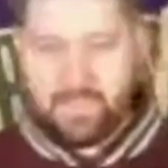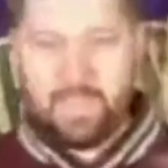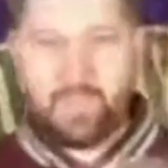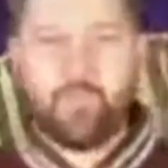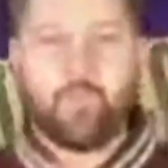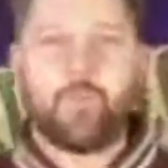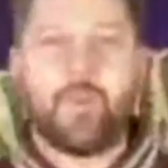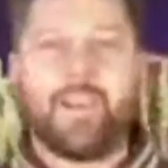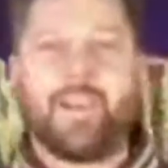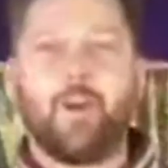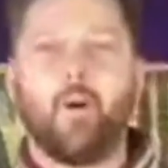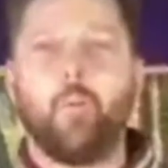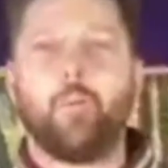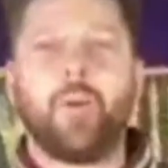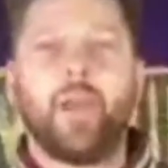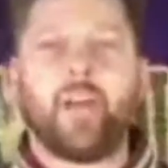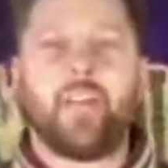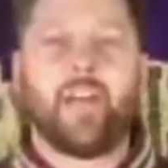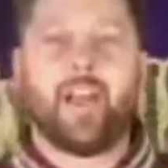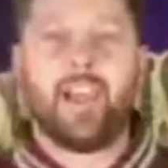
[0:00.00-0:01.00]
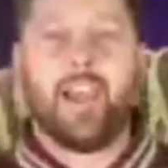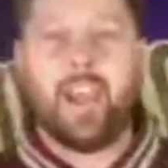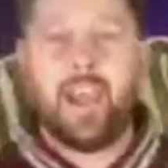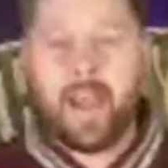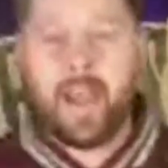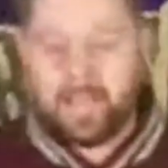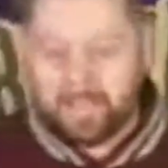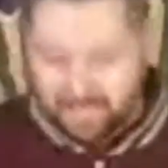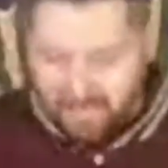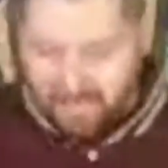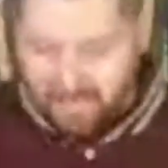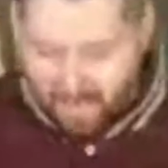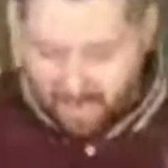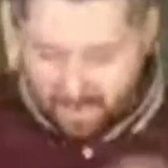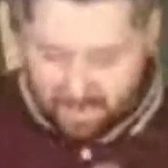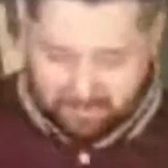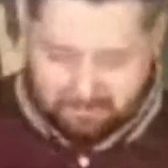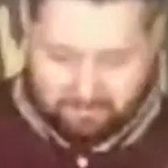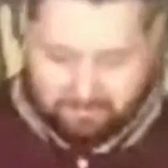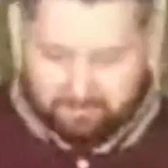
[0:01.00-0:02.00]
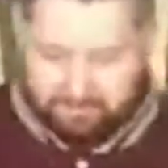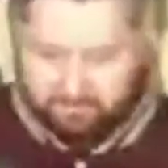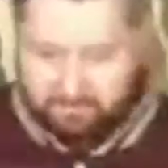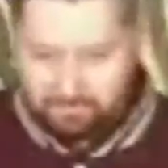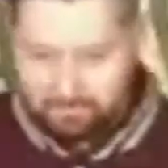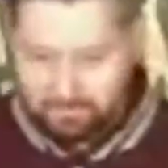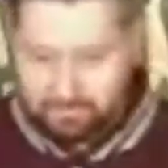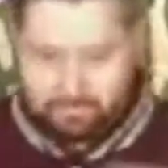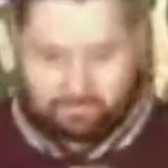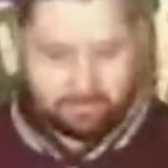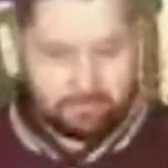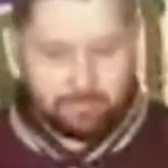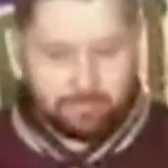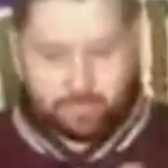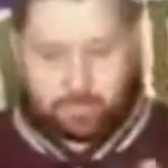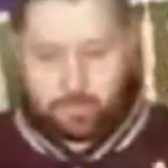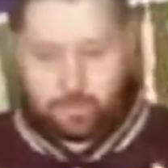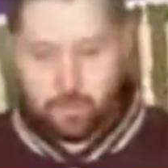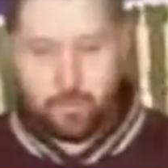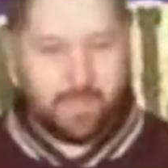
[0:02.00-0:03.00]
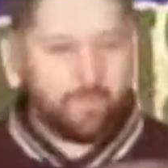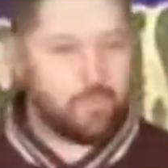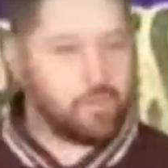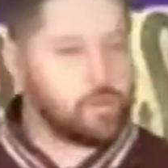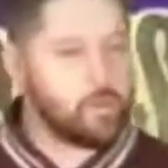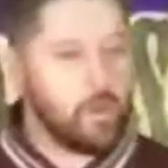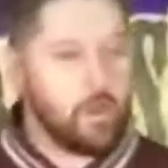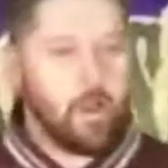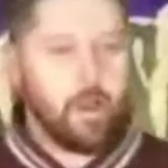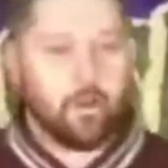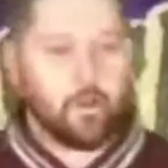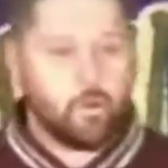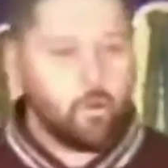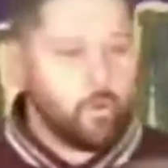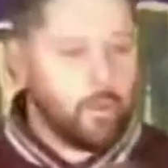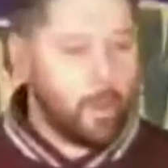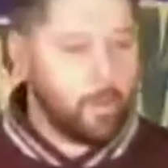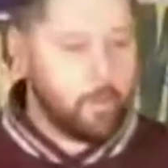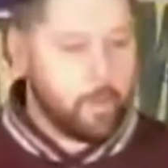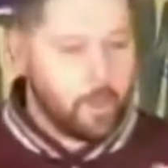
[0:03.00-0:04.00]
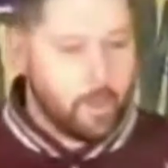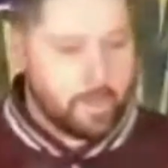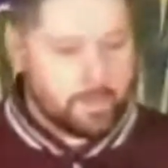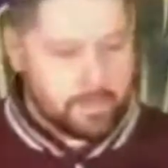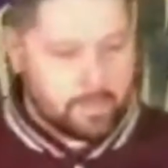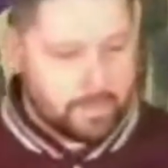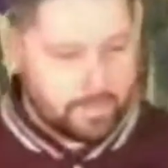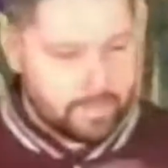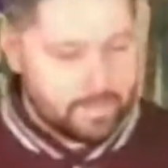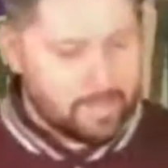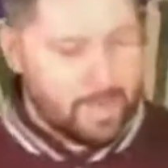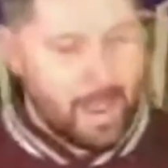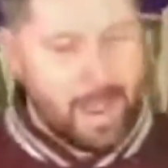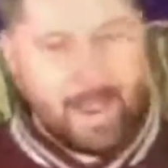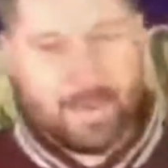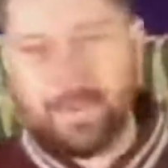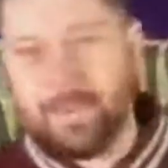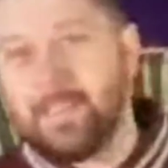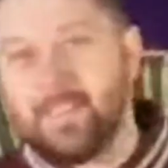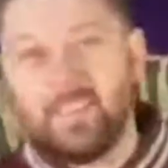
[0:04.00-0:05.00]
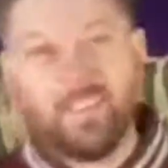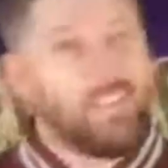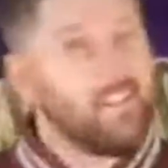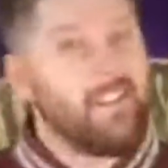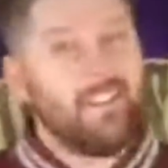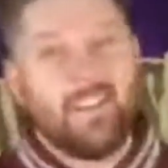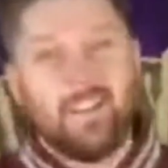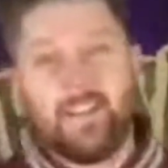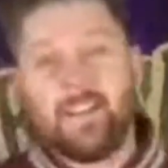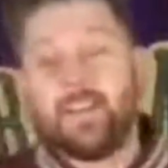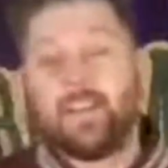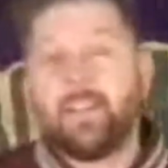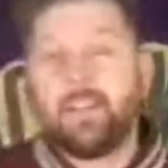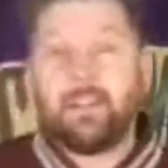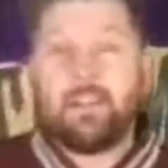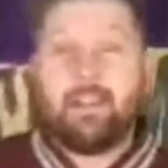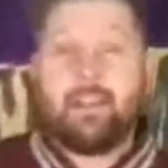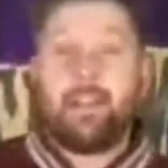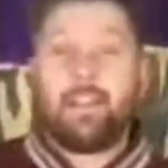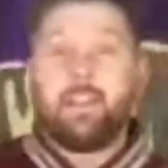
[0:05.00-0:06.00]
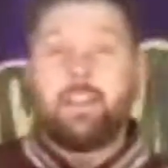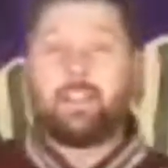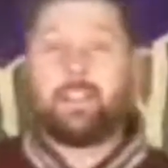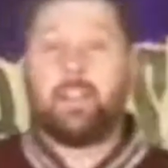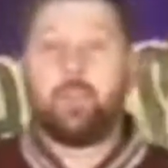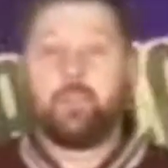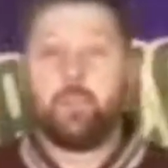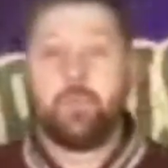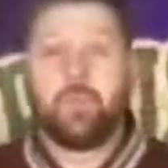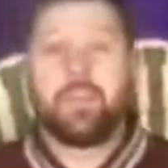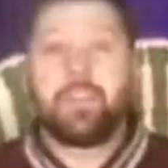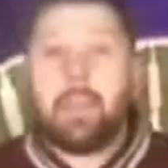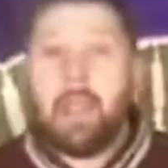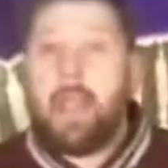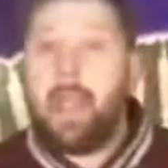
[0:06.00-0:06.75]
and give them a little bit of that letter, do it. If you can't call that person today, keep them in your